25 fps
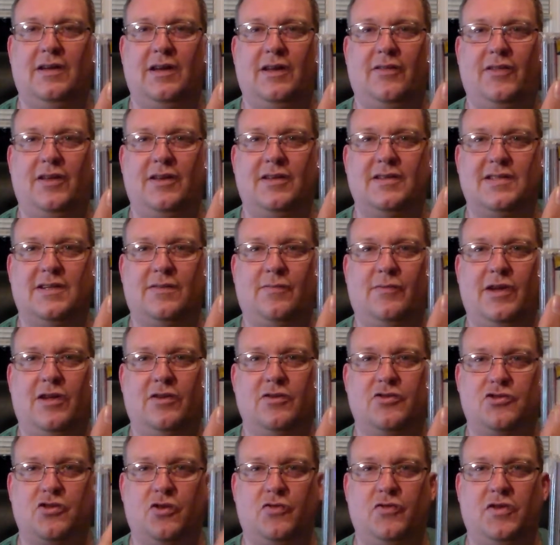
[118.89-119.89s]
And I think someone
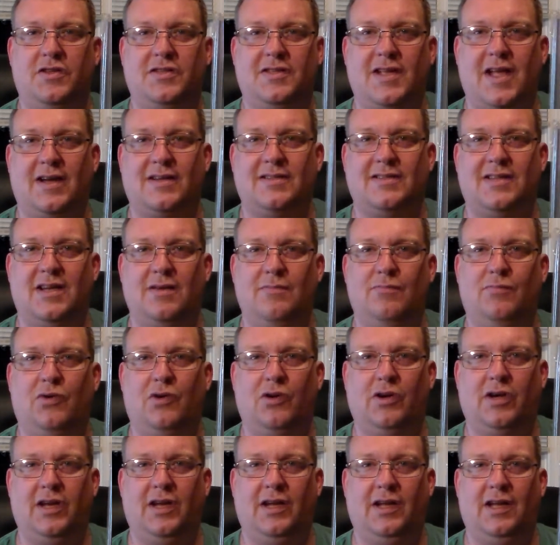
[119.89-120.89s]
else shared the exact same
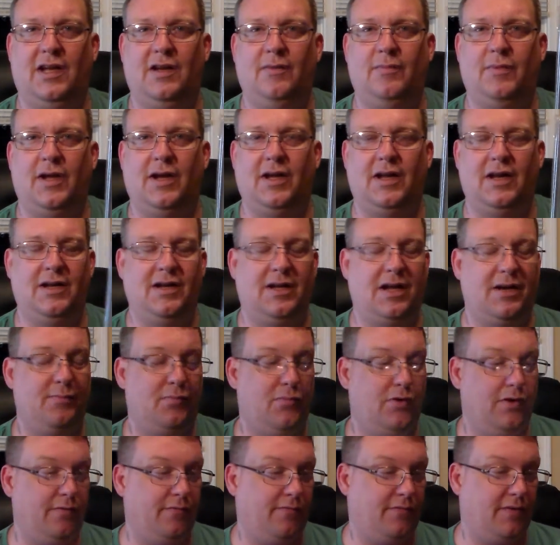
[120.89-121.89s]
book and it came back at
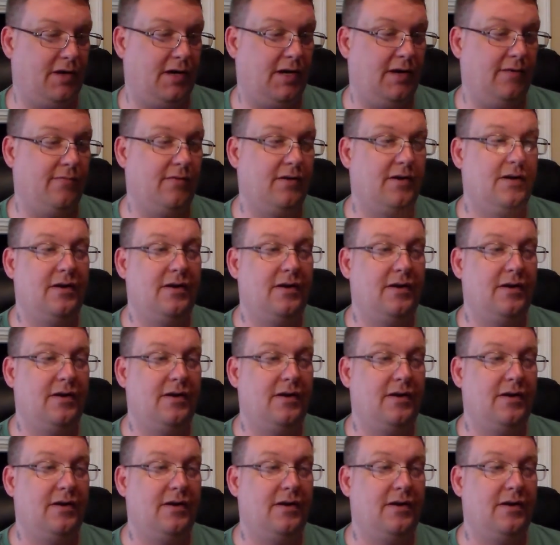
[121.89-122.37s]
9.5.